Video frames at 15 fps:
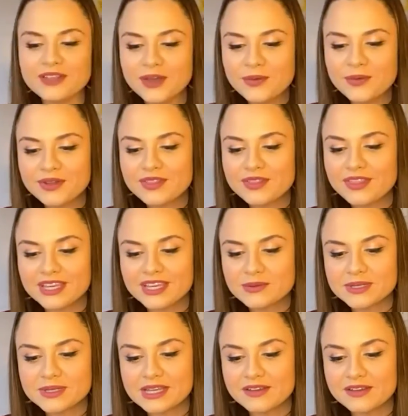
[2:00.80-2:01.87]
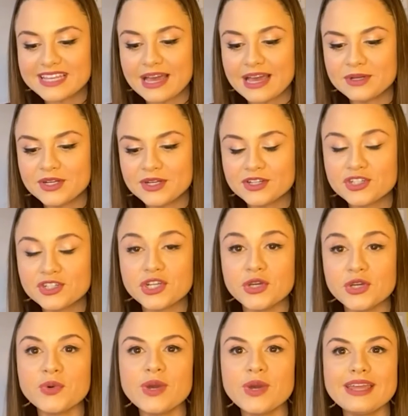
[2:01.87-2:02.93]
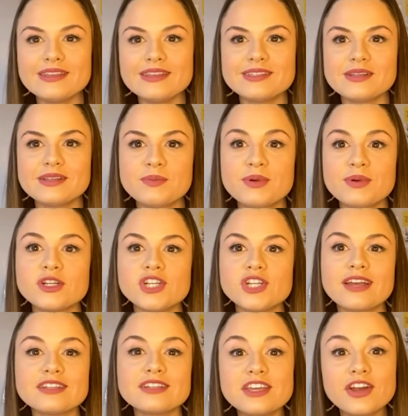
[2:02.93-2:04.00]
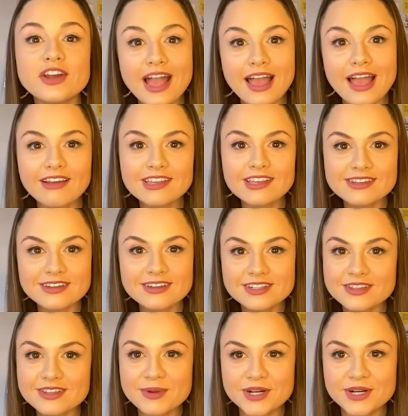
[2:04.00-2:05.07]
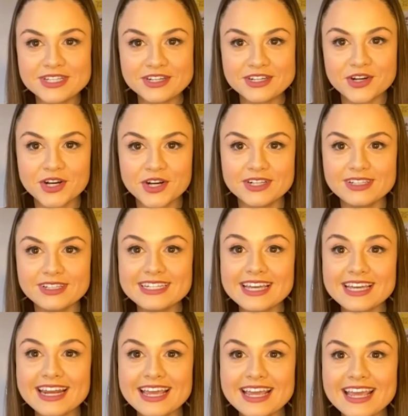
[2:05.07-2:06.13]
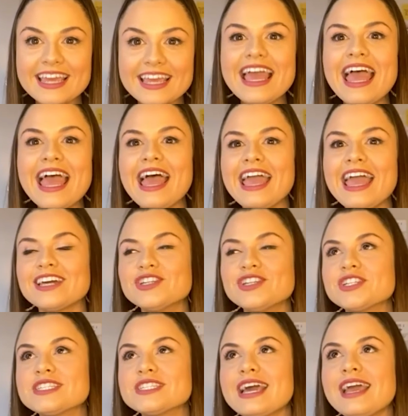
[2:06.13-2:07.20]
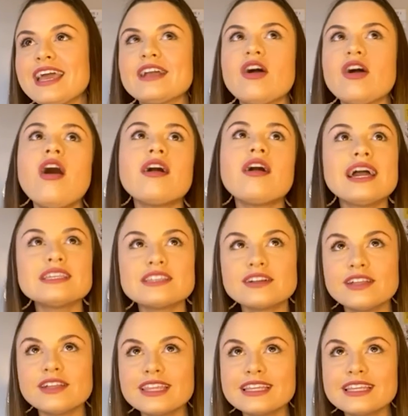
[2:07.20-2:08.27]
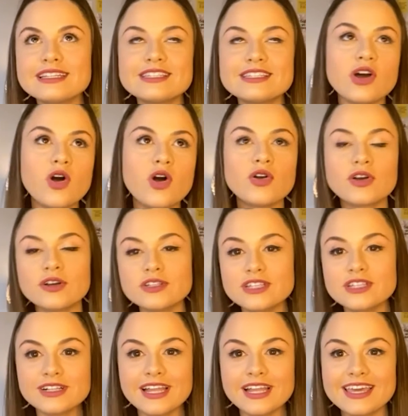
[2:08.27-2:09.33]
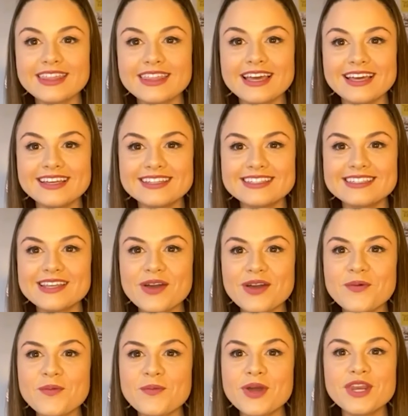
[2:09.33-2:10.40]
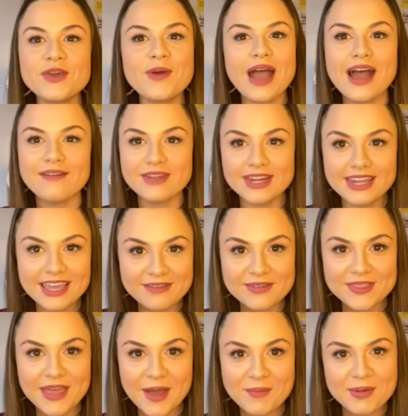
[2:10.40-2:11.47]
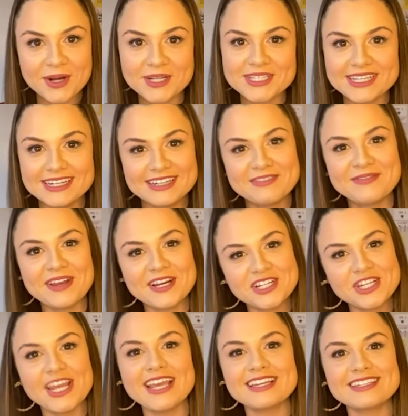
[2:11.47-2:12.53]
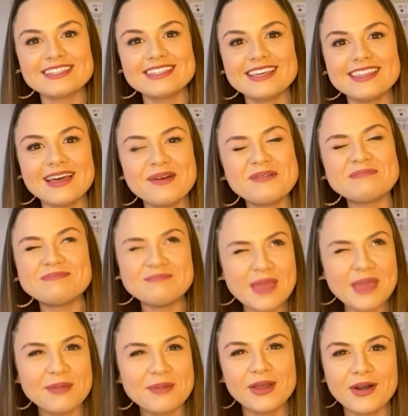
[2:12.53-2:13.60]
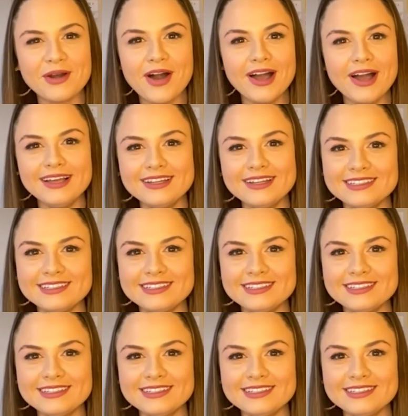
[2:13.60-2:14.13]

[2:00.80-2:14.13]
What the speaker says: like one of the things with self-sabotage too is projecting your ex onto the person you're currently dating and just saying, all guys are like this, all girls are like this, when you haven't given that person a fair shake to see that maybe they're not.